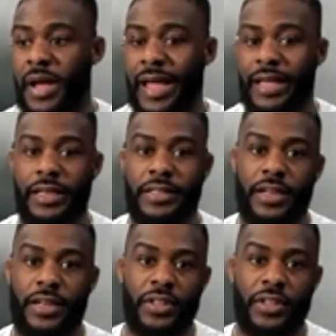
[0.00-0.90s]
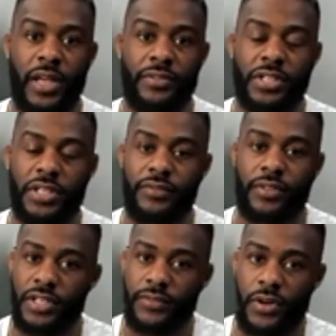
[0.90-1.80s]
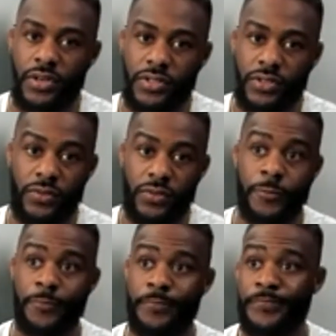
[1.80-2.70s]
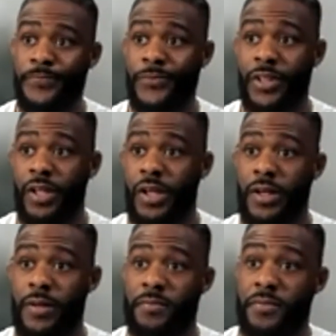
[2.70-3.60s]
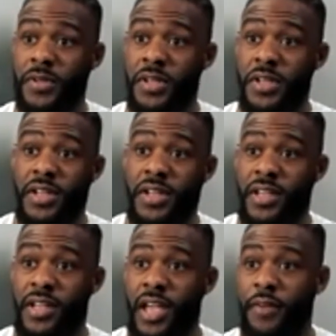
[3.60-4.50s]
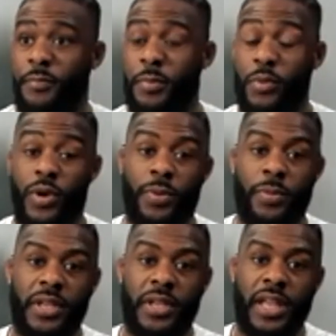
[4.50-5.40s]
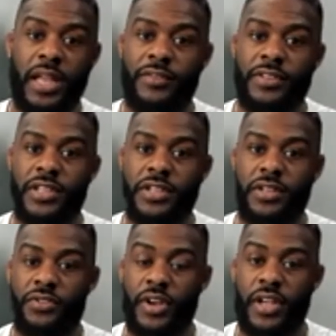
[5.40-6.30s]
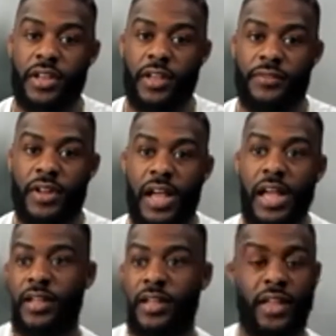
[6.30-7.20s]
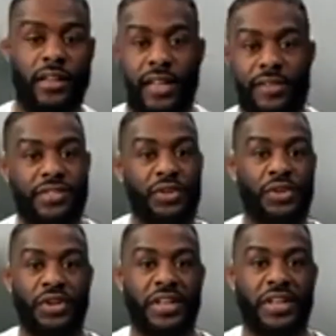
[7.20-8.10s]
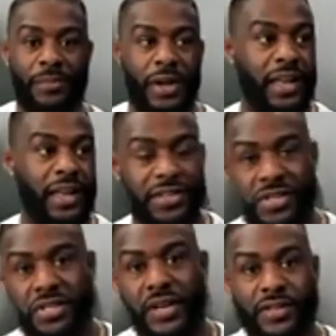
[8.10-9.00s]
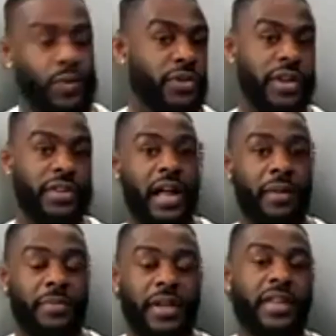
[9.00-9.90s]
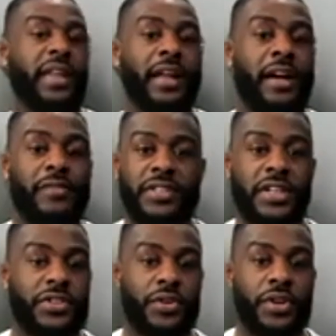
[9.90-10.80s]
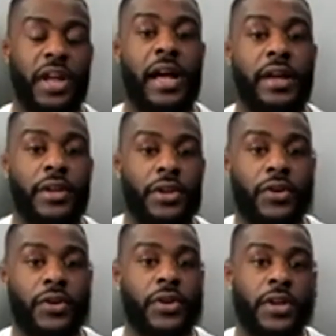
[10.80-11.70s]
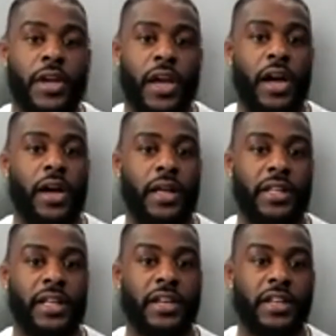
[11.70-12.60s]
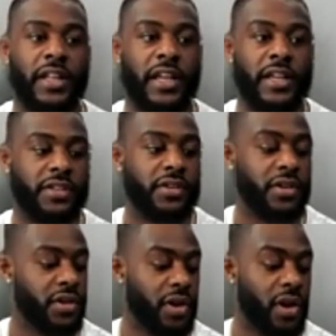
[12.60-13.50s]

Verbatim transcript: and my accolades and everything I've achieved thus far. So, um, if people want to put me in that conversation, great. If not, hey, life's still good. Like my life doesn't change whether or not I'm in that conversation or not. You know, uh, at the end of the days,